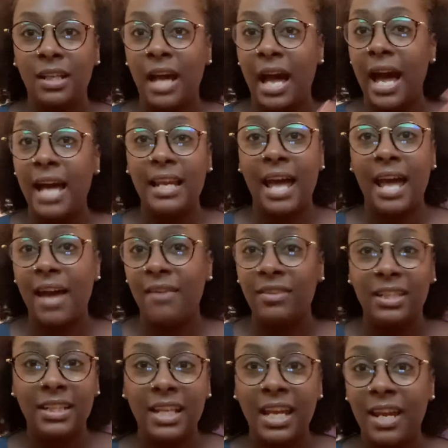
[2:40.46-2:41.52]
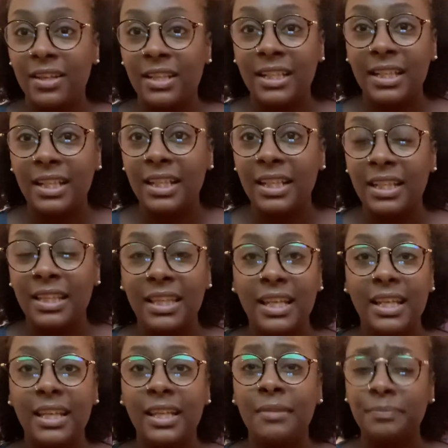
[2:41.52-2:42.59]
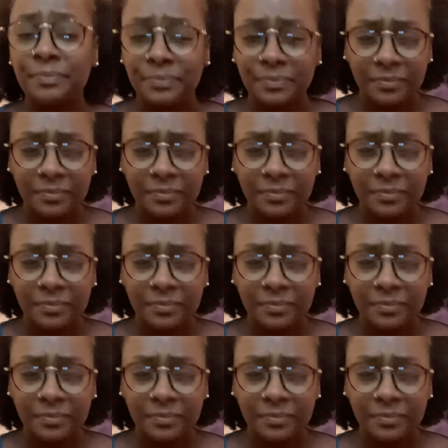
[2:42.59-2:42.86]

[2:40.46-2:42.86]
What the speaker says: I haven't inherited anything.